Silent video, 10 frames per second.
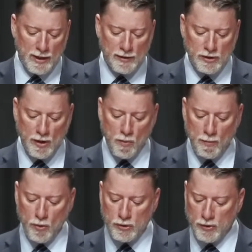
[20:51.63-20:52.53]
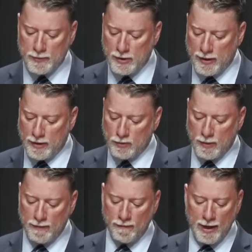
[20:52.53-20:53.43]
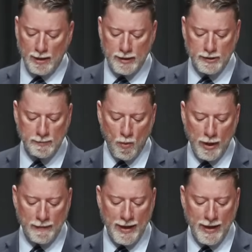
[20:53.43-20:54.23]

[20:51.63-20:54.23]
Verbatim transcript: Let's look at one more scripture here as we finalize this point,